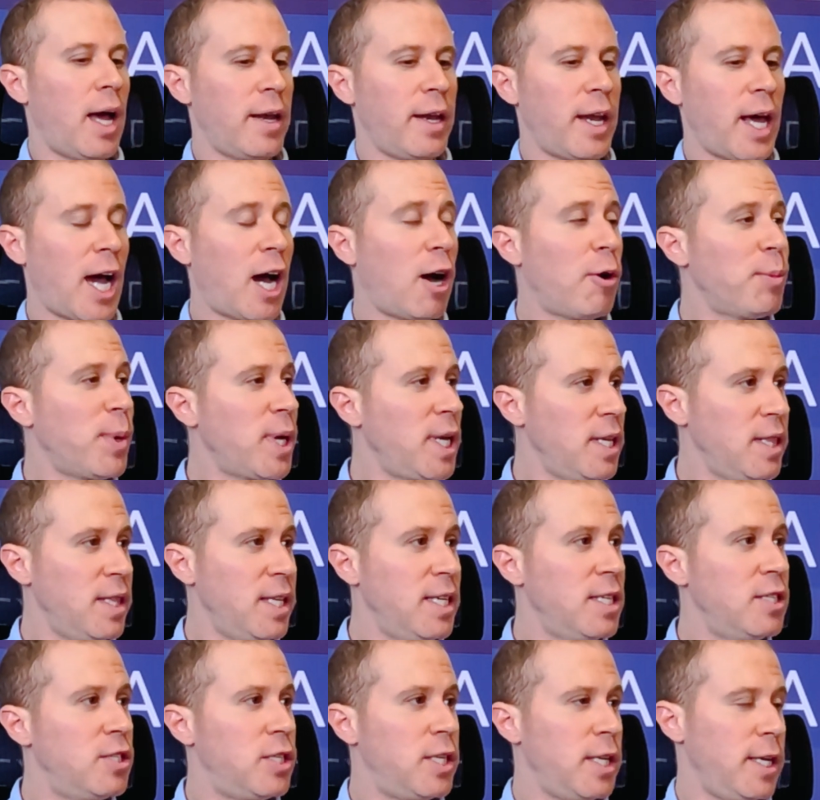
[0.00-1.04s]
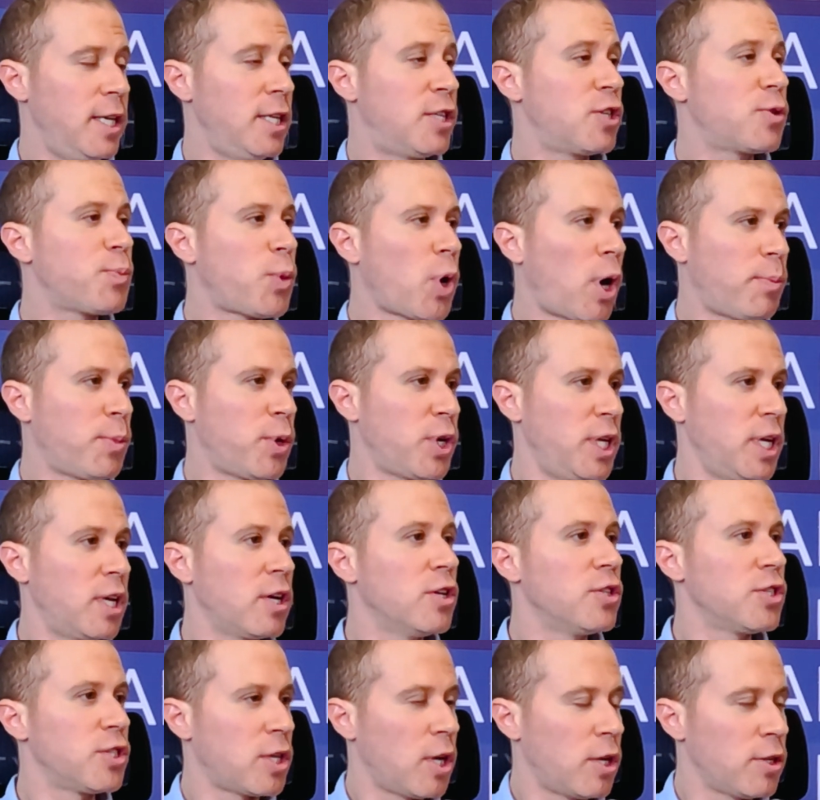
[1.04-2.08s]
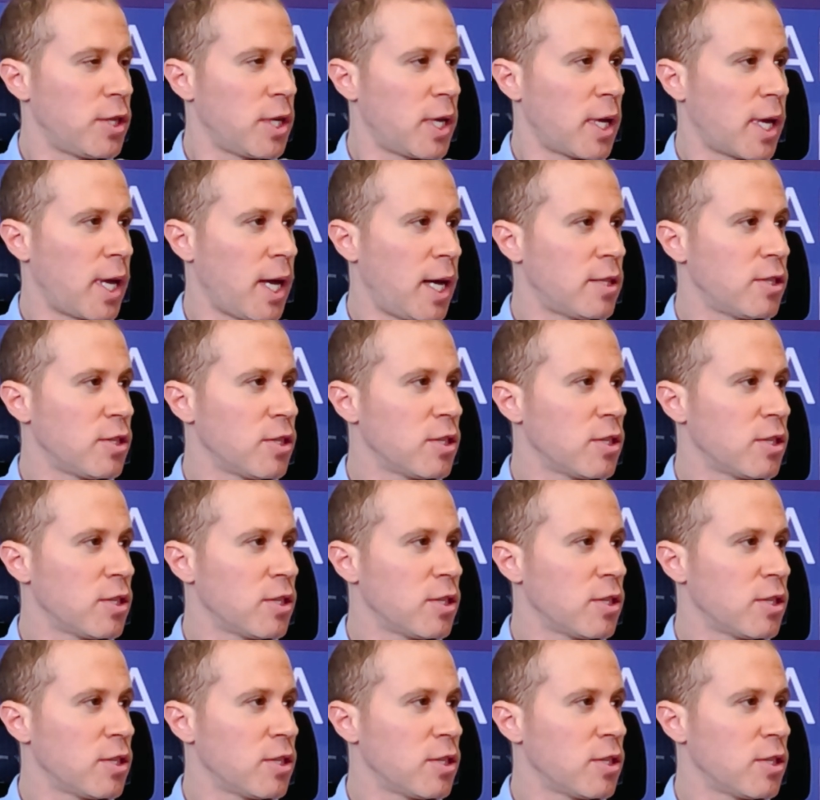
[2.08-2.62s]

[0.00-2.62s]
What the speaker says: and how many leads each property consultant